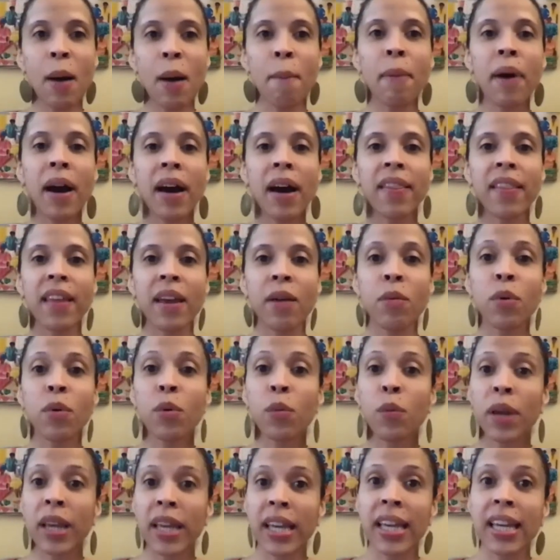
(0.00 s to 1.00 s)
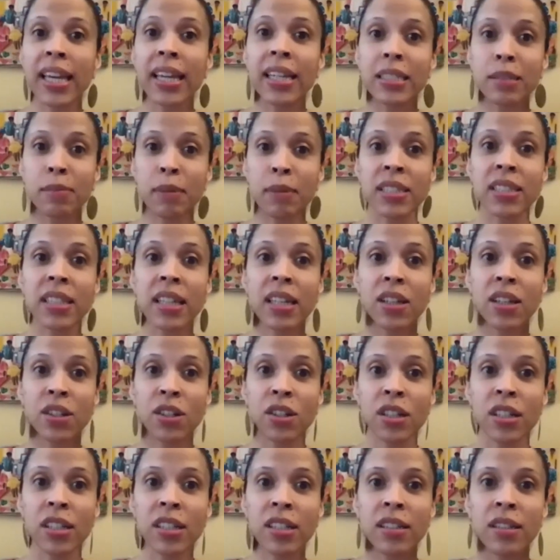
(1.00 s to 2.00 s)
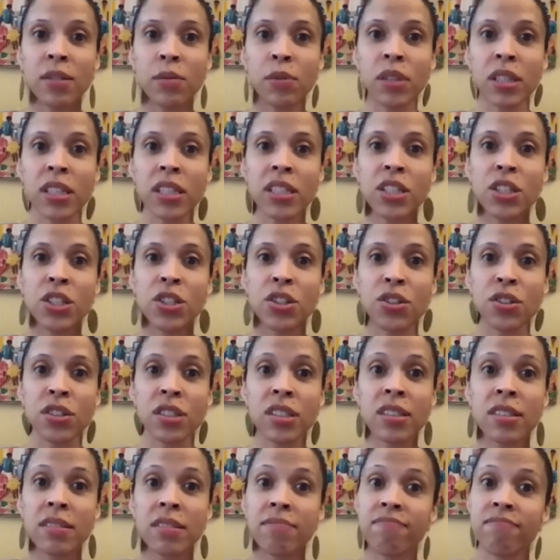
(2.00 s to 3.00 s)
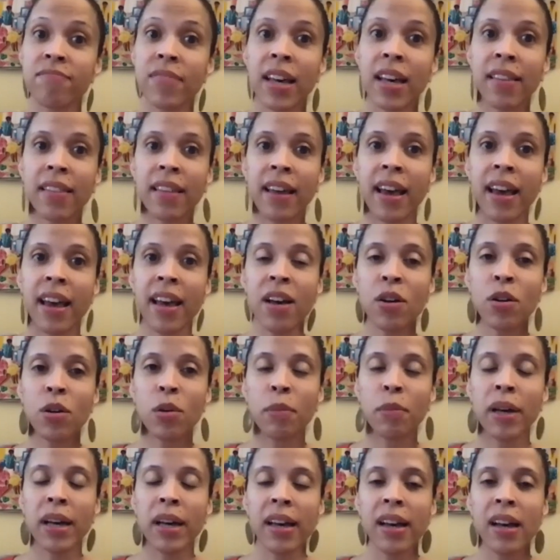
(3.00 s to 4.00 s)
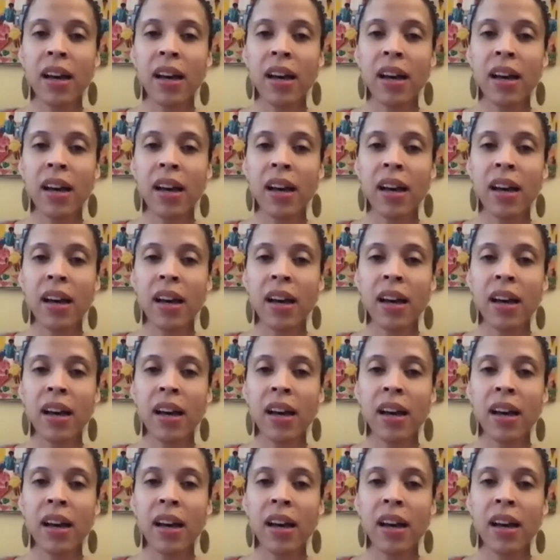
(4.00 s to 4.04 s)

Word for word: but they were winging it as best they could with the teachers at the helm.